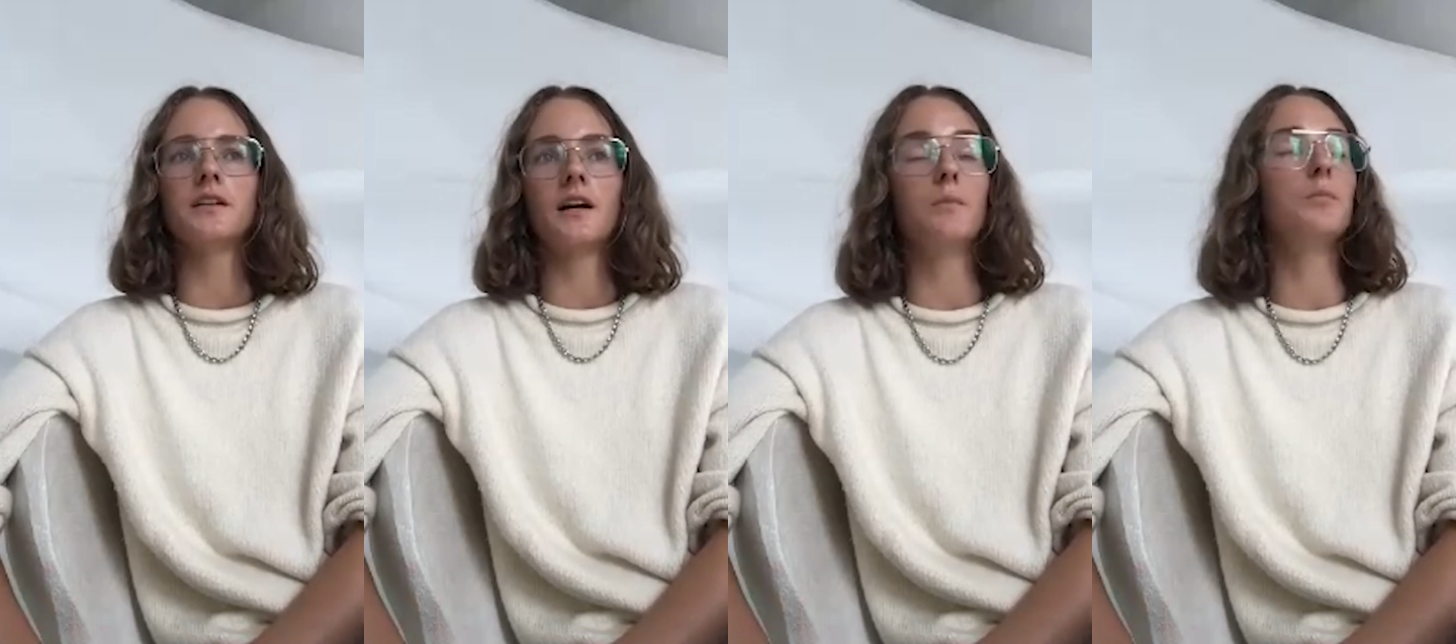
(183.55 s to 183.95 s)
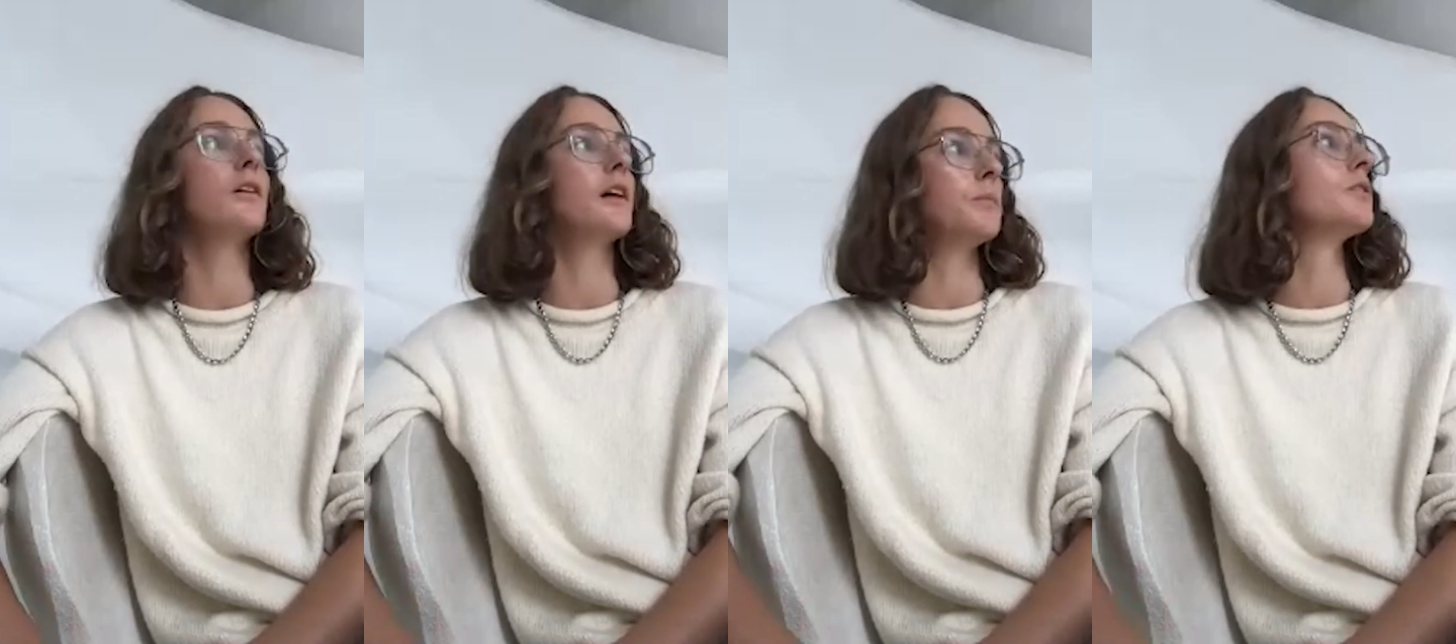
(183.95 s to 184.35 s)
a
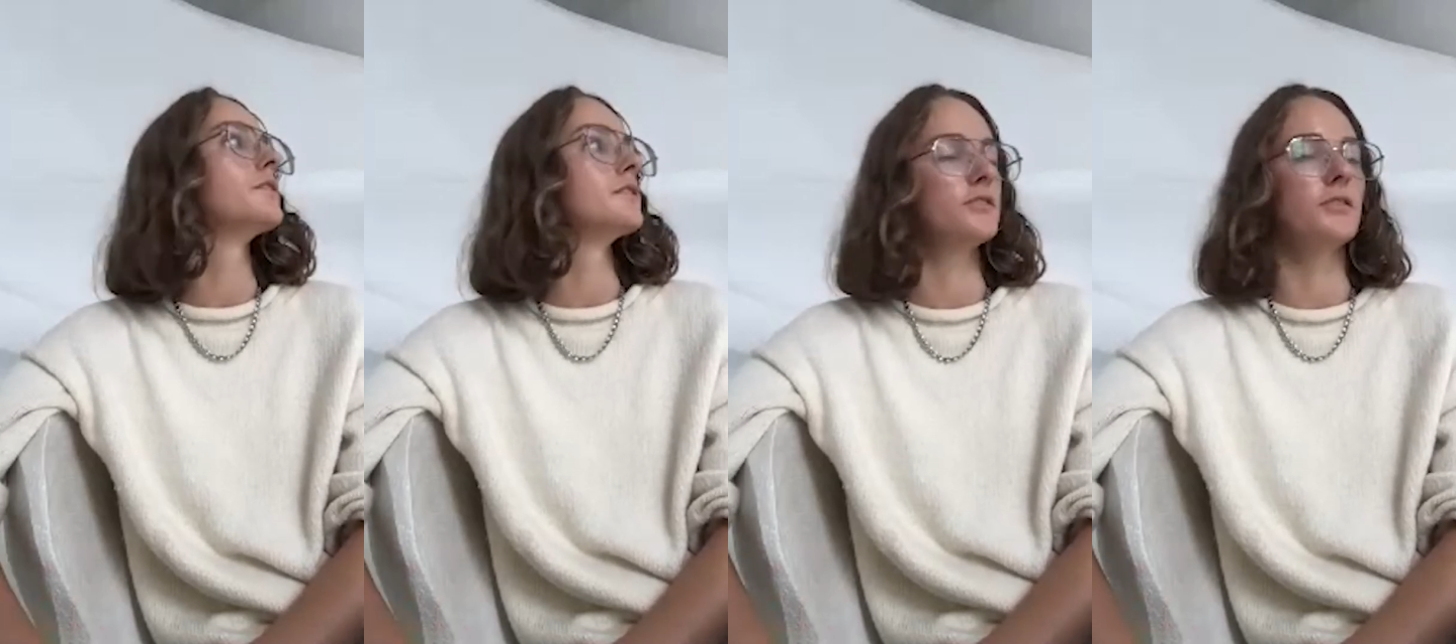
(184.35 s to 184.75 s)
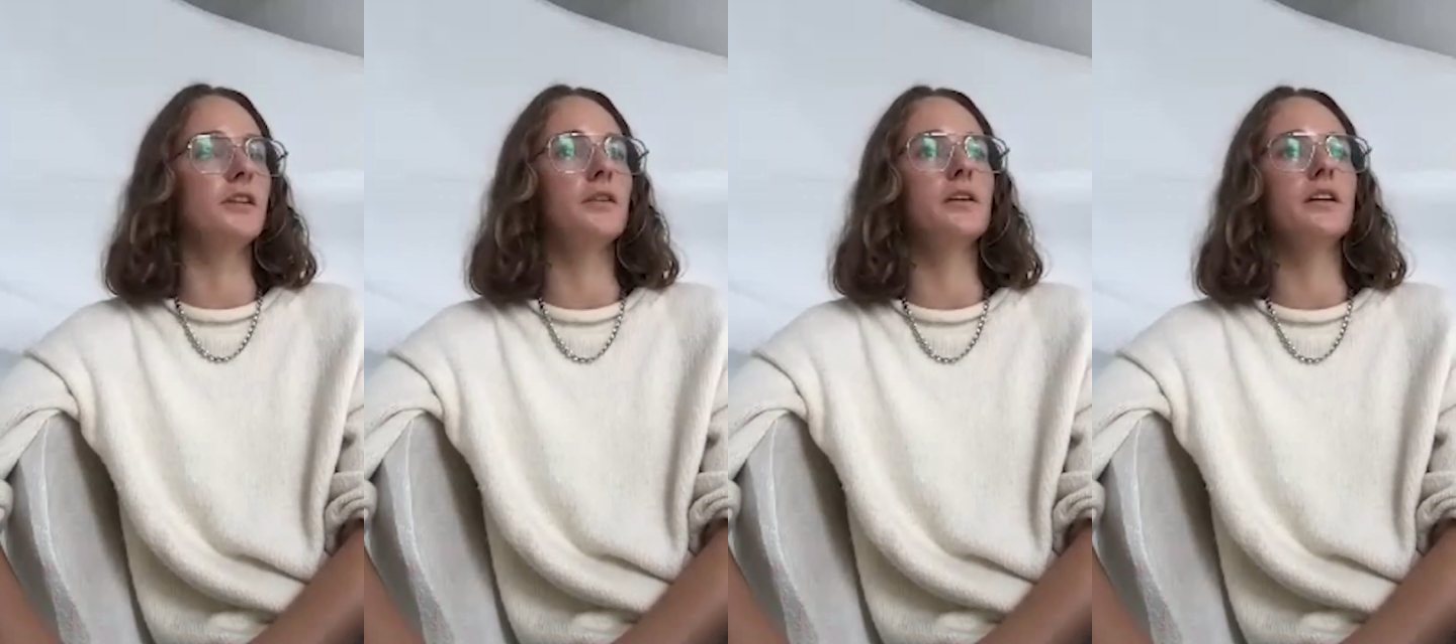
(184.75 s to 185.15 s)
couple in the
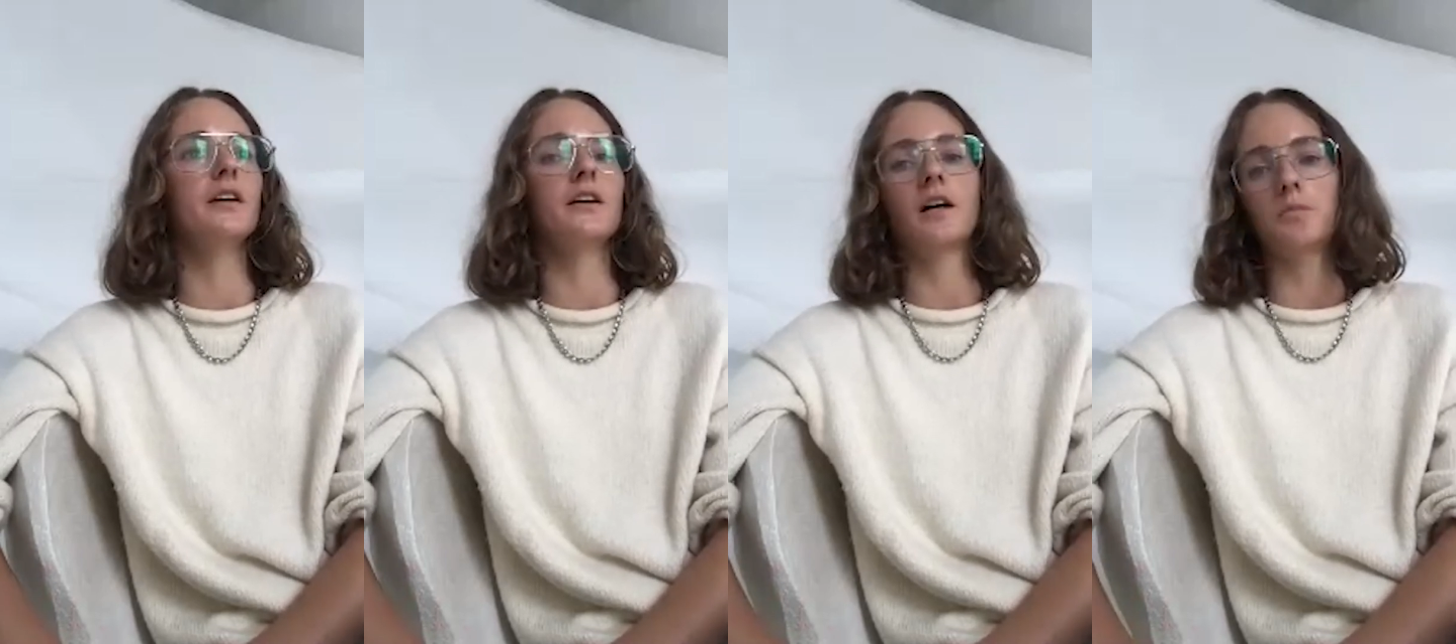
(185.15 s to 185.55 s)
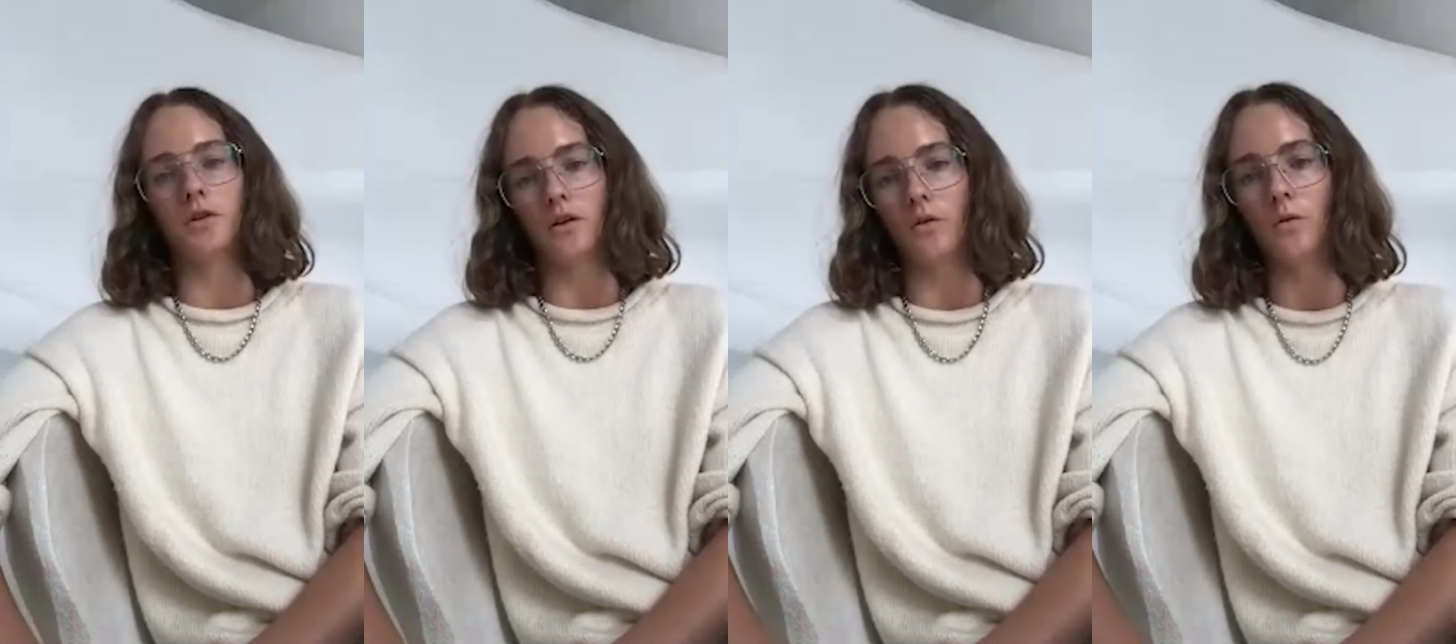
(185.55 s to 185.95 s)
studio here, a couple
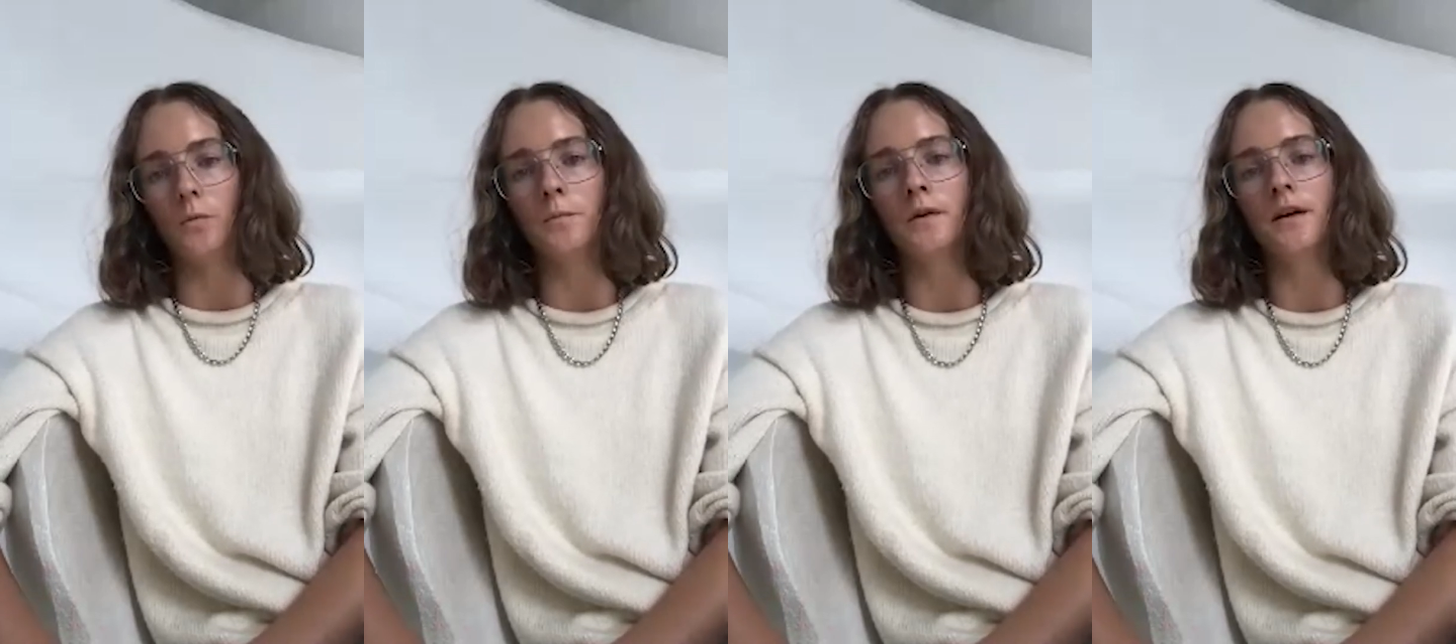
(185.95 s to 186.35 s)
at home,